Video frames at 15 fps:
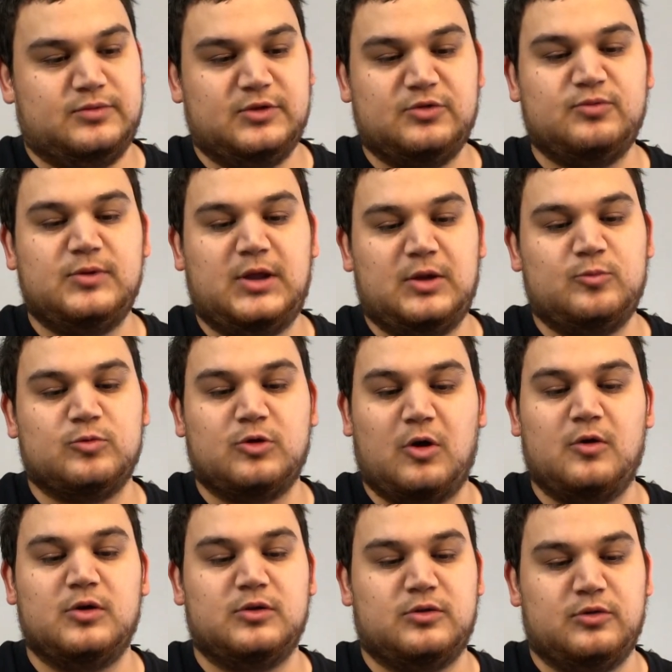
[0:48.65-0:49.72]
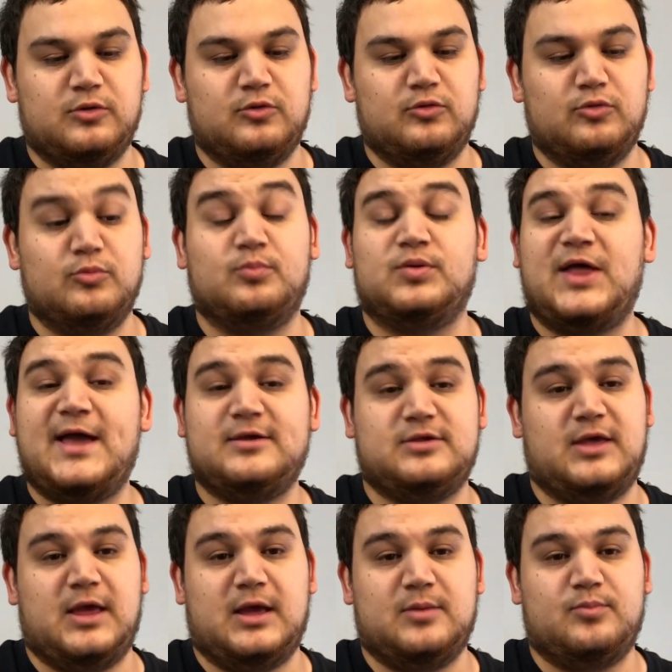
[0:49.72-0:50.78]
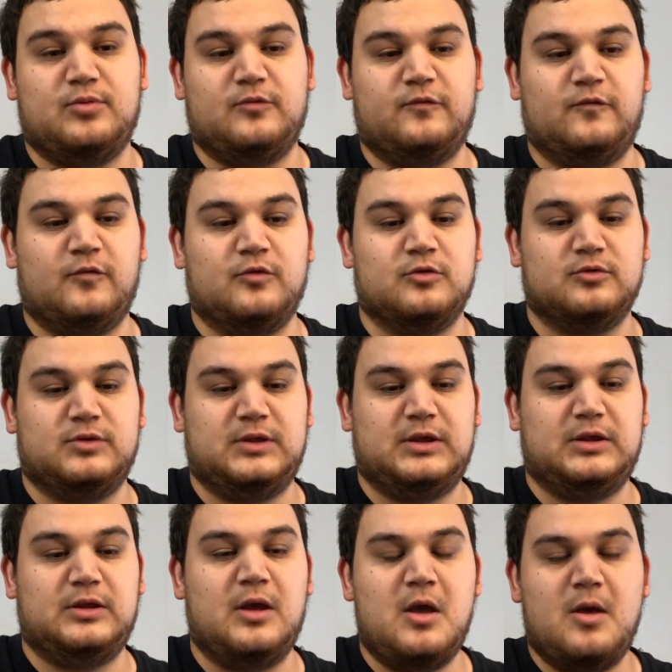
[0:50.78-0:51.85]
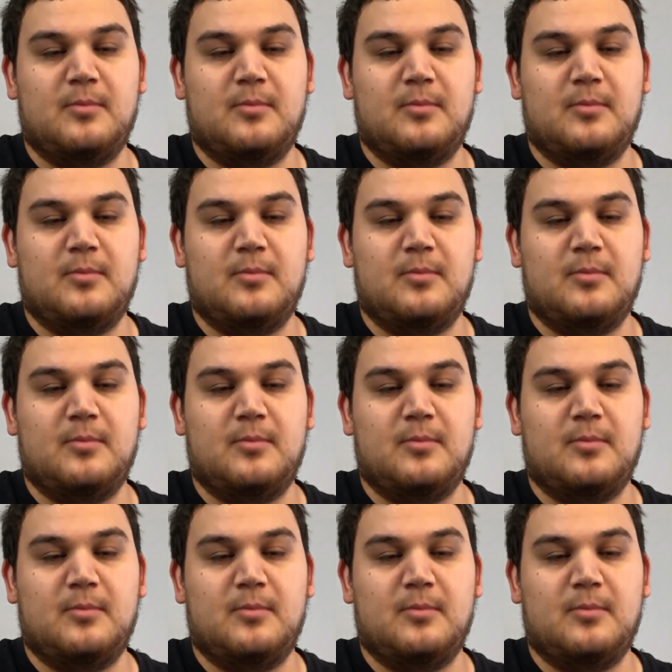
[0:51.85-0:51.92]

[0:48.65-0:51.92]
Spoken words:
this weekend we're going to Blast Camp for the